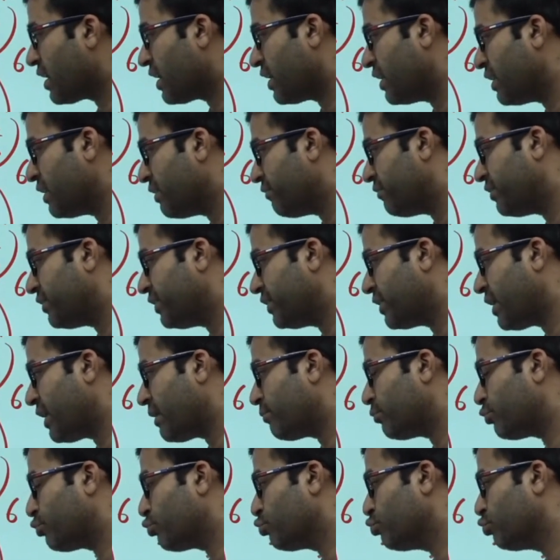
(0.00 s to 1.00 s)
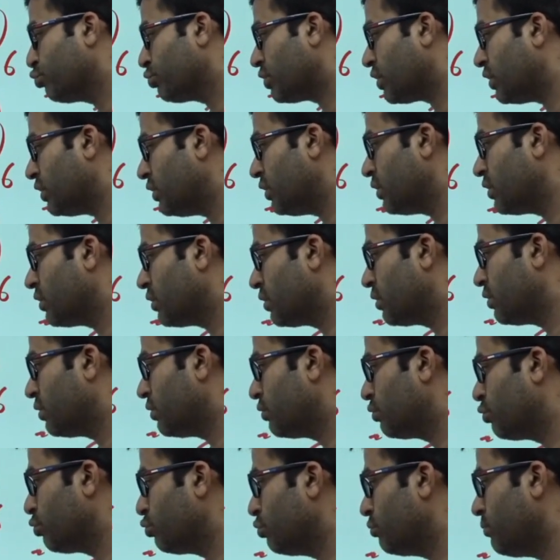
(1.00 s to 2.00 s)
every time 2/3,
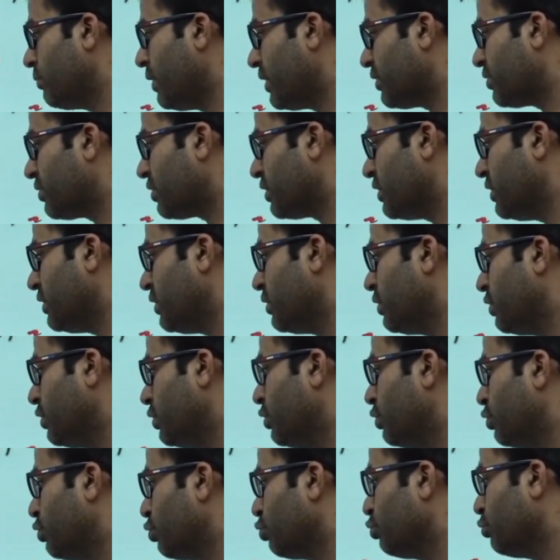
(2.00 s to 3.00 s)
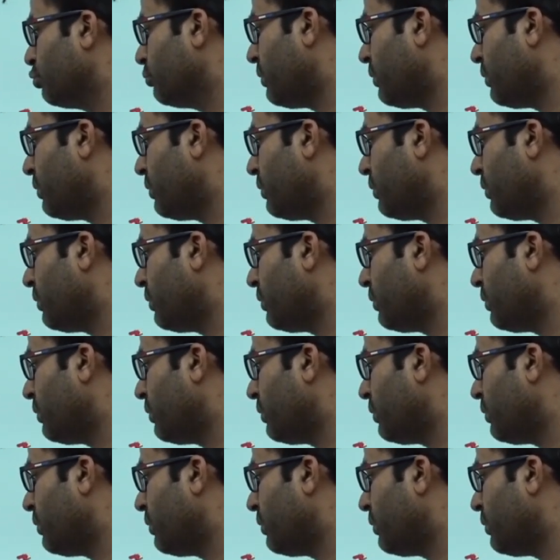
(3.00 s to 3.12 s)
2 by 3, 2